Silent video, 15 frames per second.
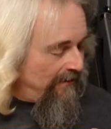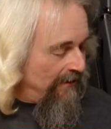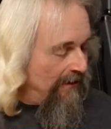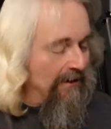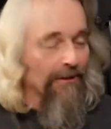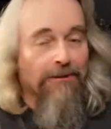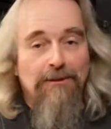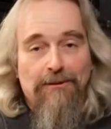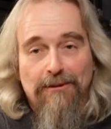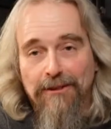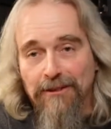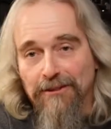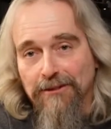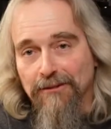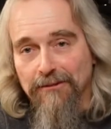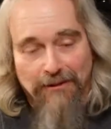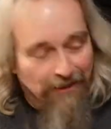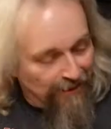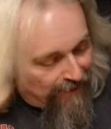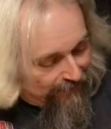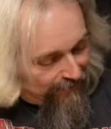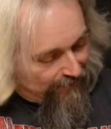Had a little issue
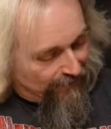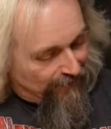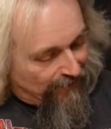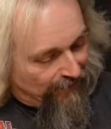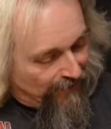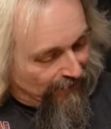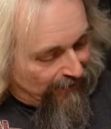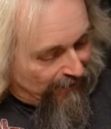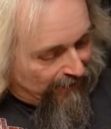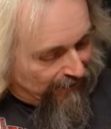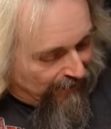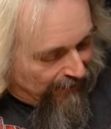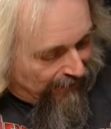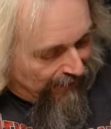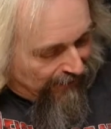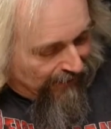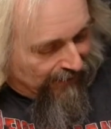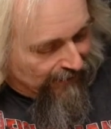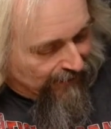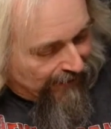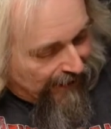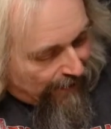there. We'll see how
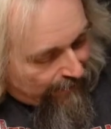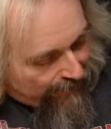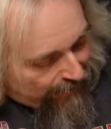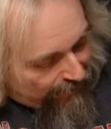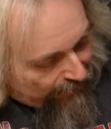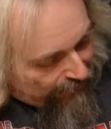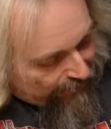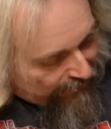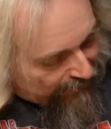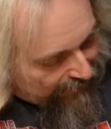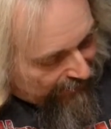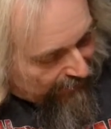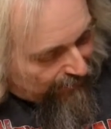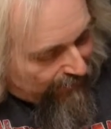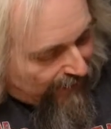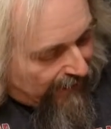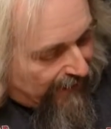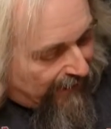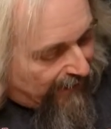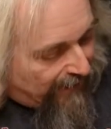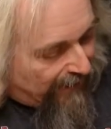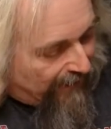it goes. That's
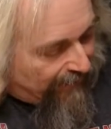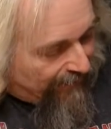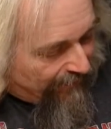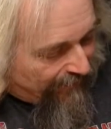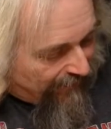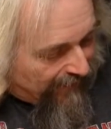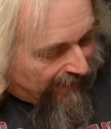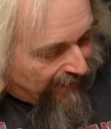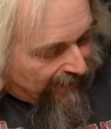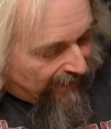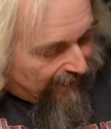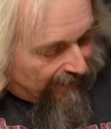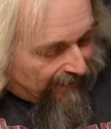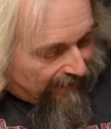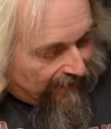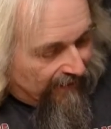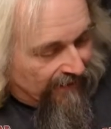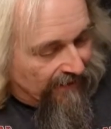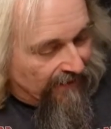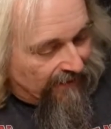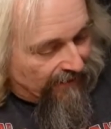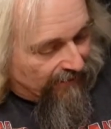why
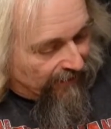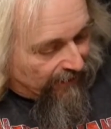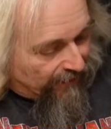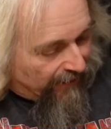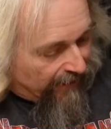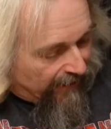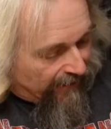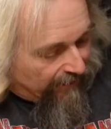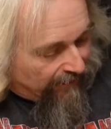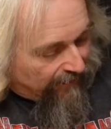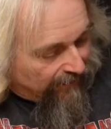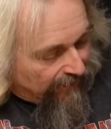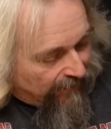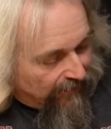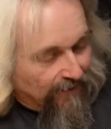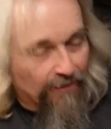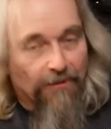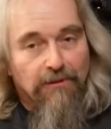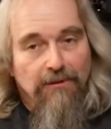I'm going to go ahead and do